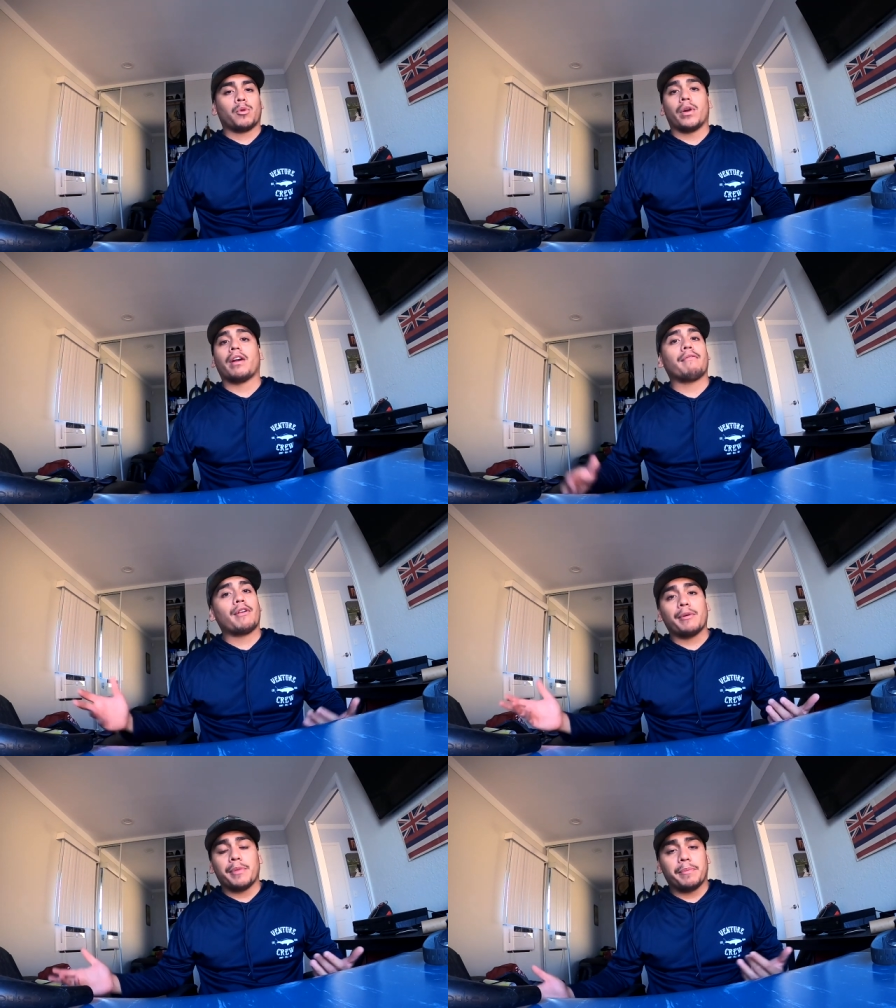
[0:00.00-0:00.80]

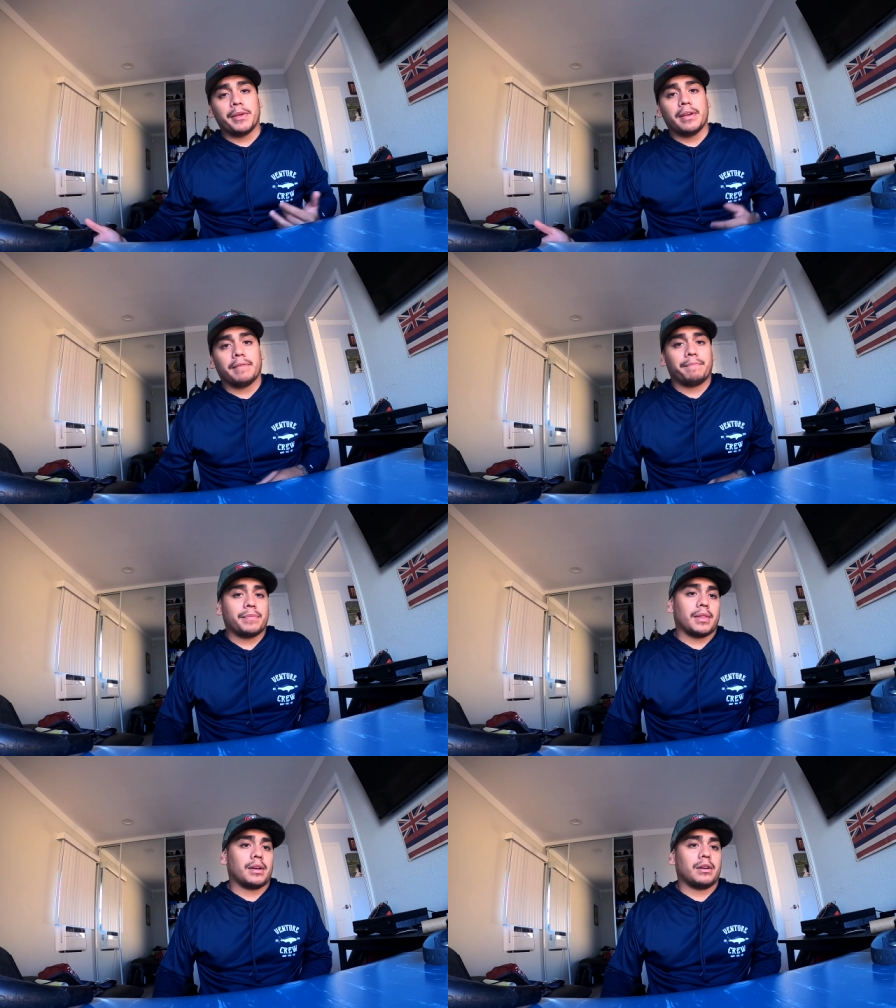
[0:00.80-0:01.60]
whatever it may be.
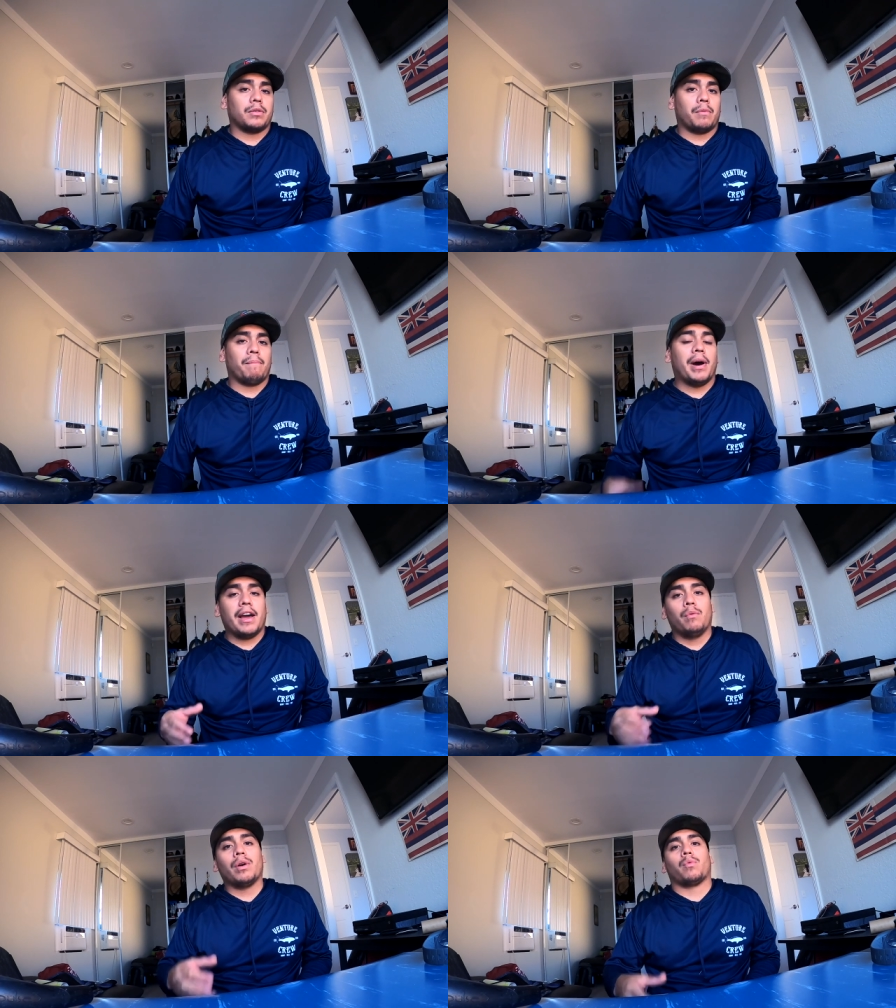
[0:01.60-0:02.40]

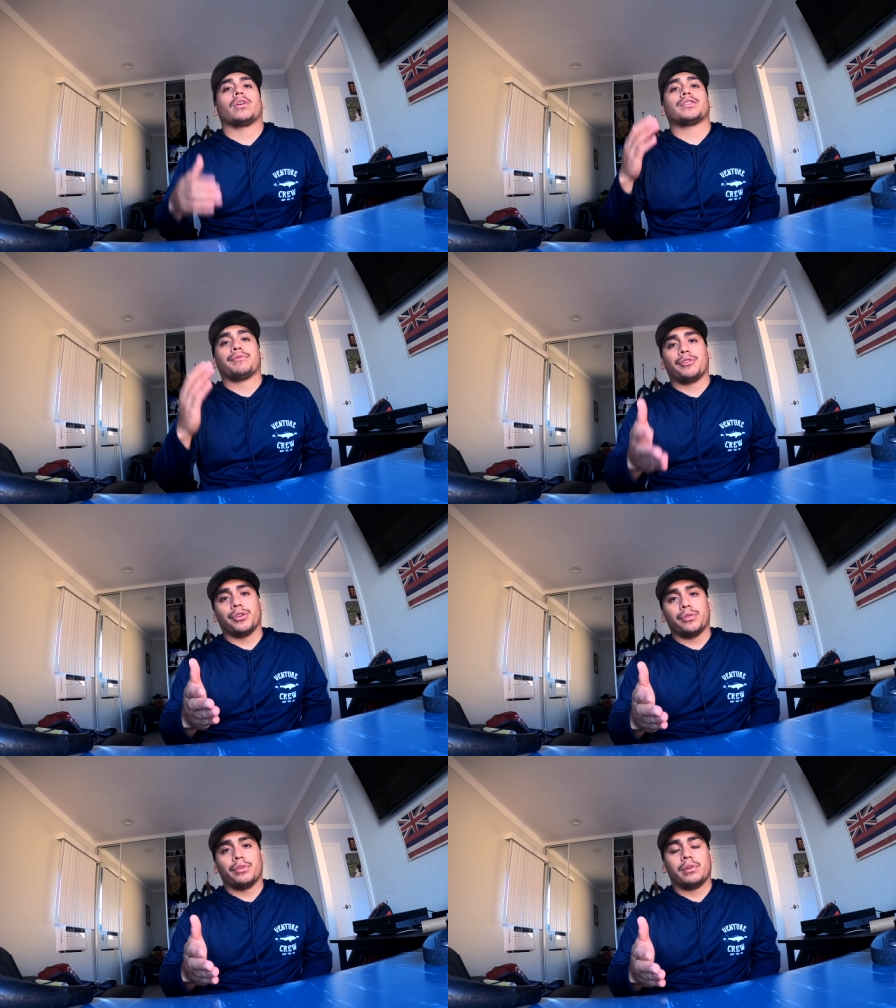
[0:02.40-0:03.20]
Buy what works for
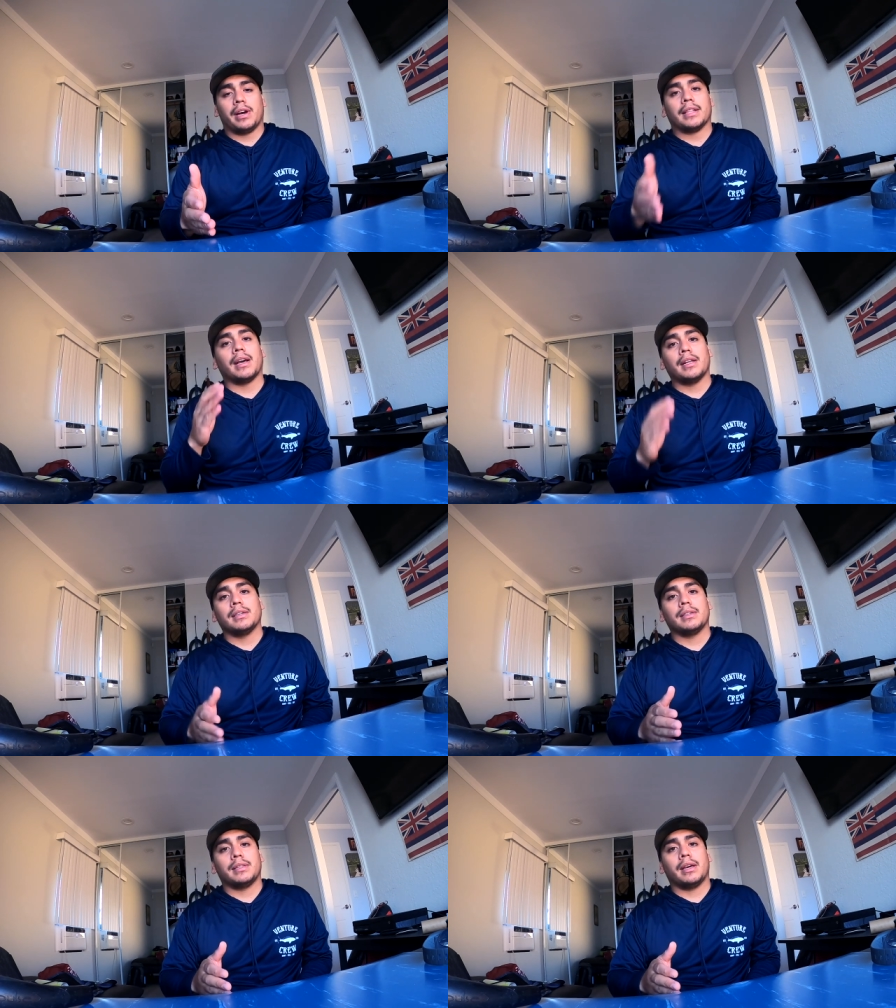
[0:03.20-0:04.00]
you. At the end
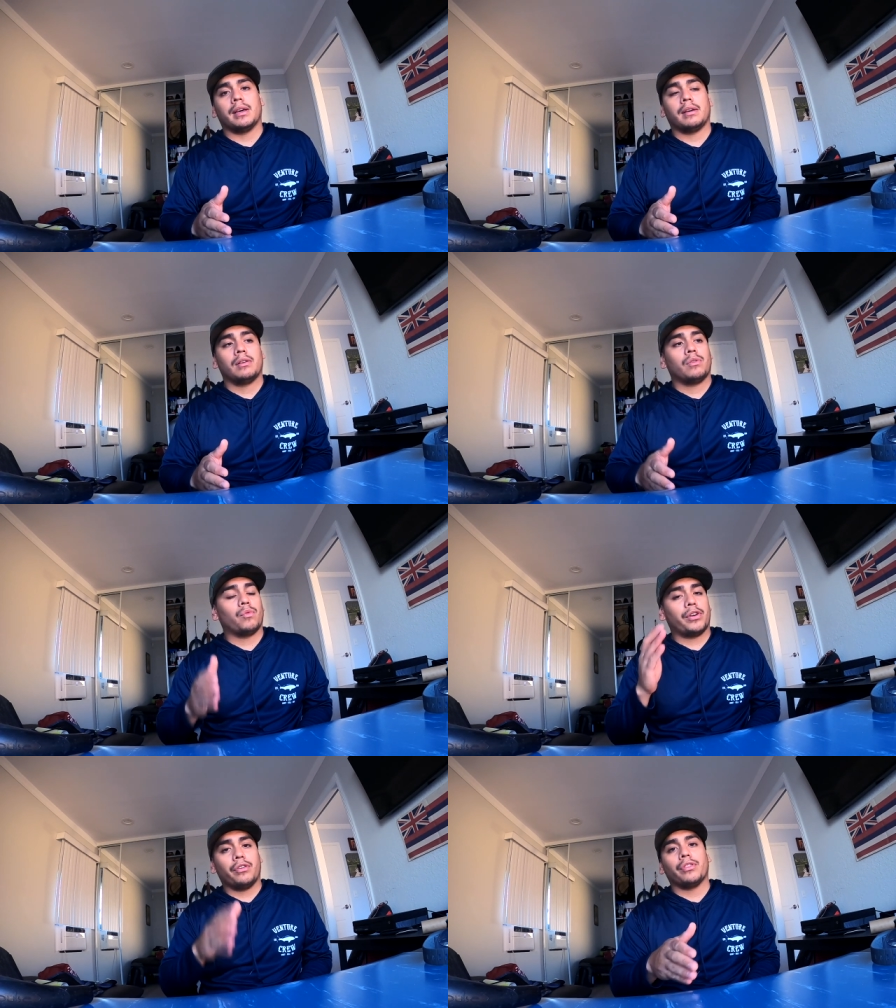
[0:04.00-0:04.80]
of the day,
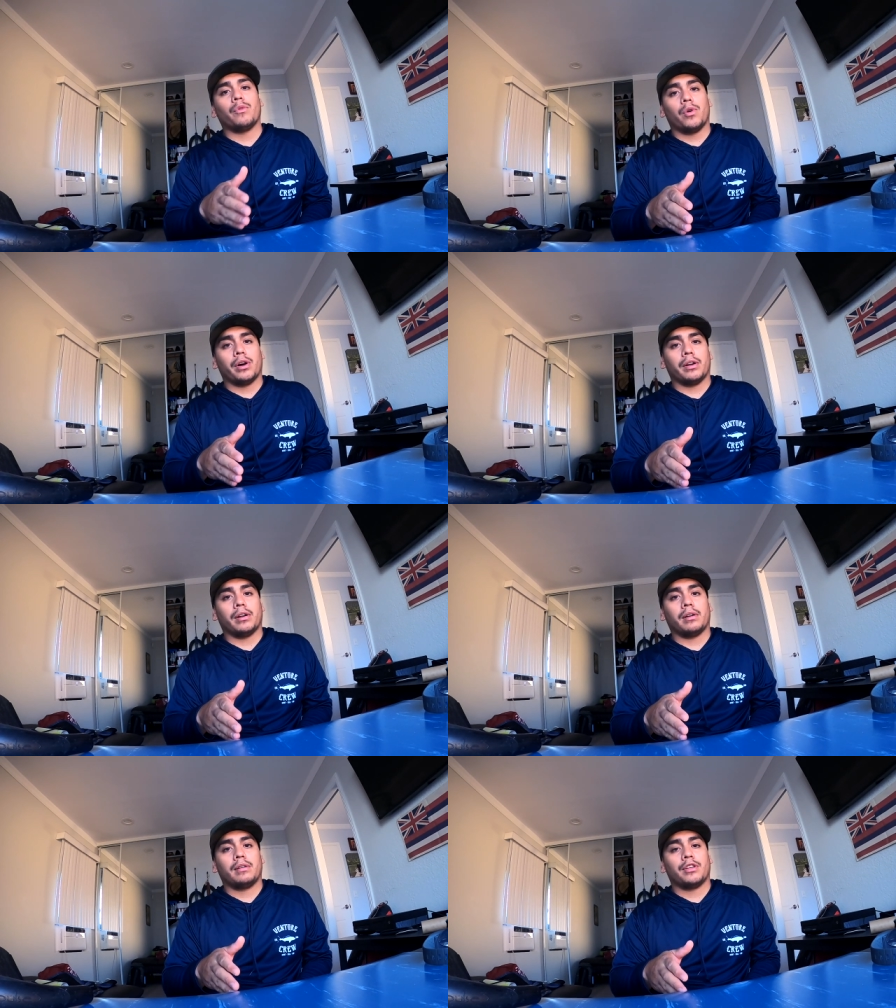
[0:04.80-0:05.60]
when you're in the
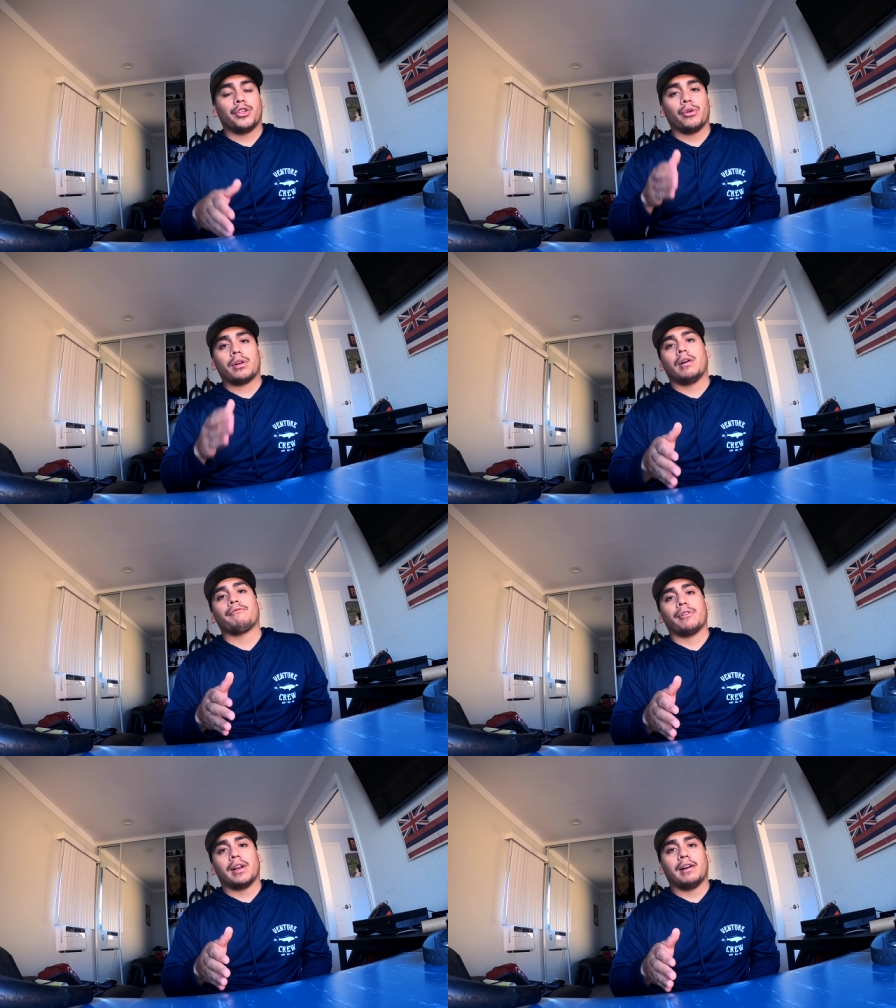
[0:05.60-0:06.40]
water, your
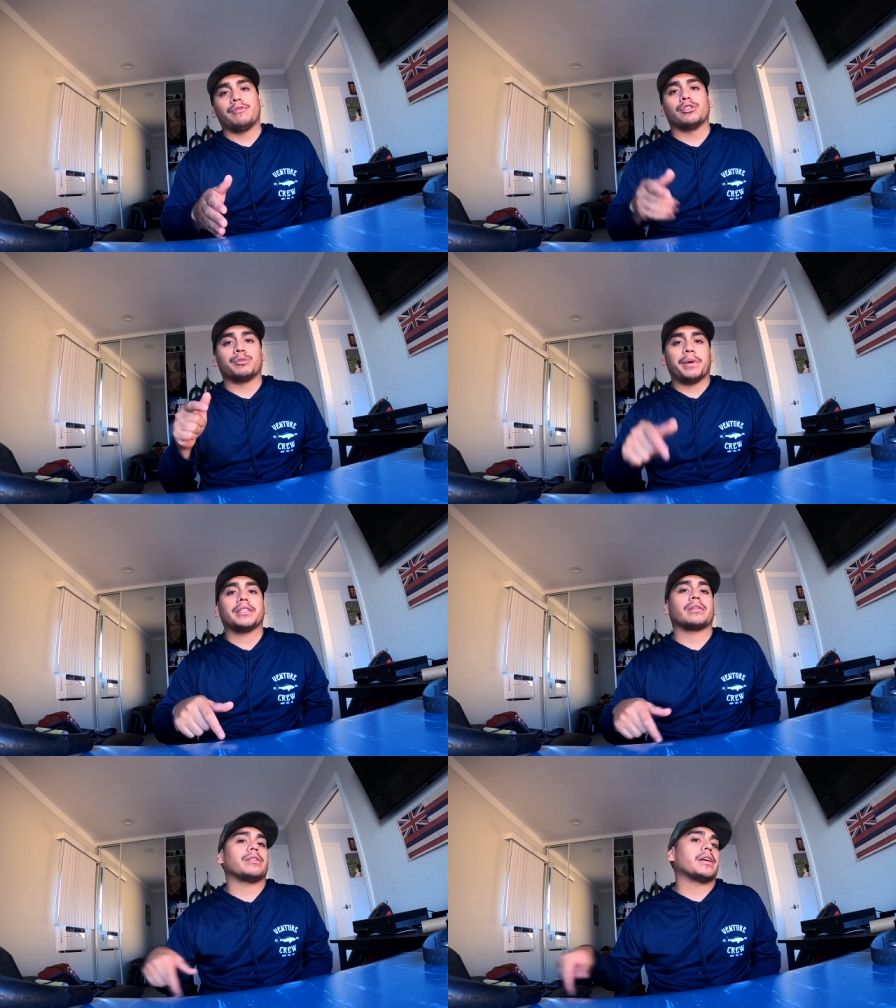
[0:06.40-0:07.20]
comfort level is
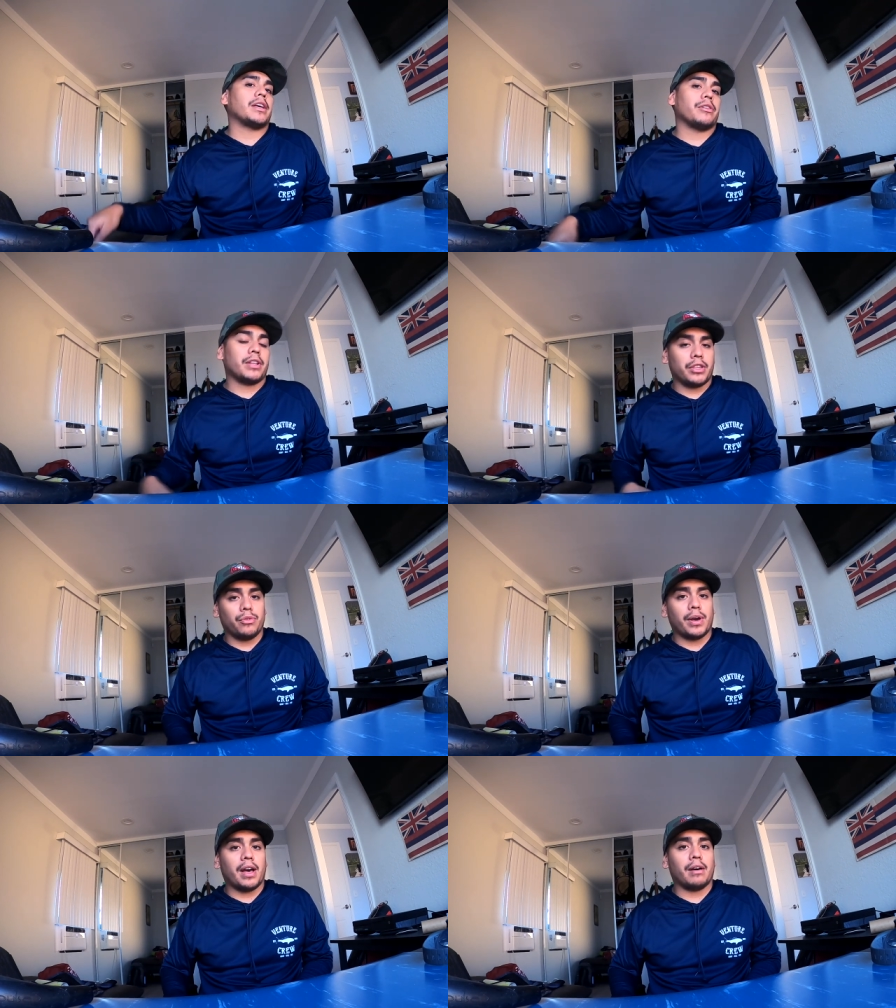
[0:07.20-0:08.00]
based on the gear that
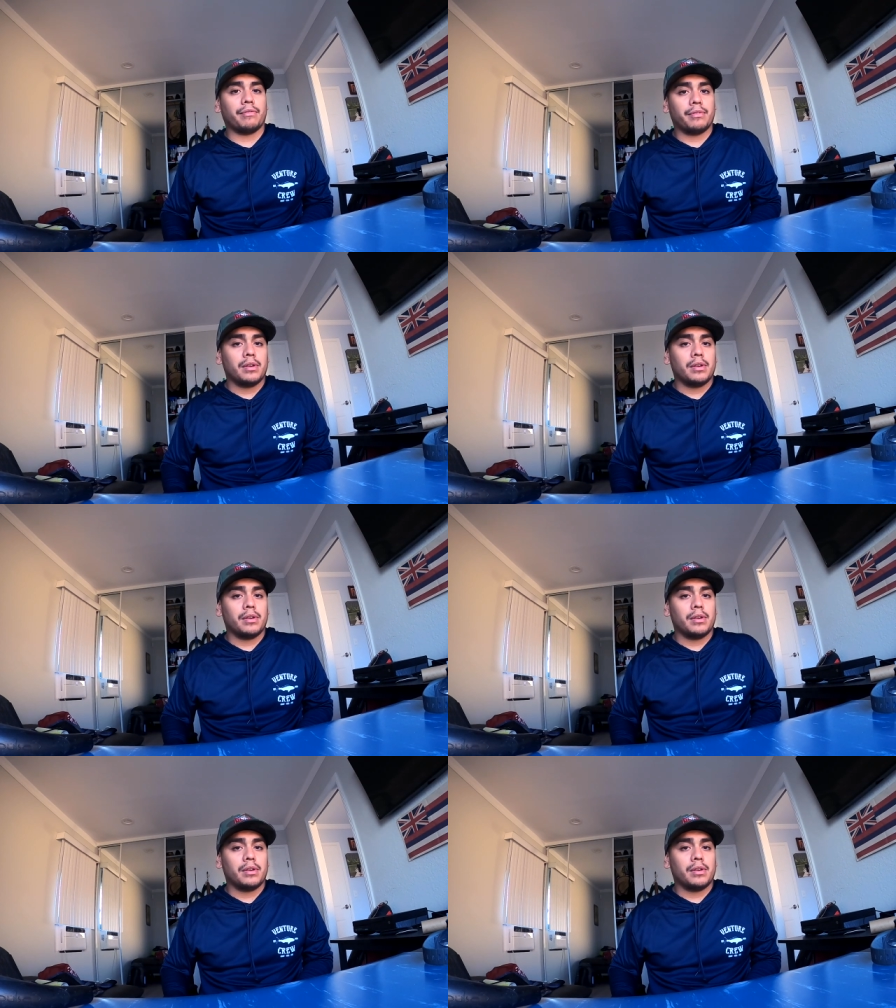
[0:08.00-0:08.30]
you have.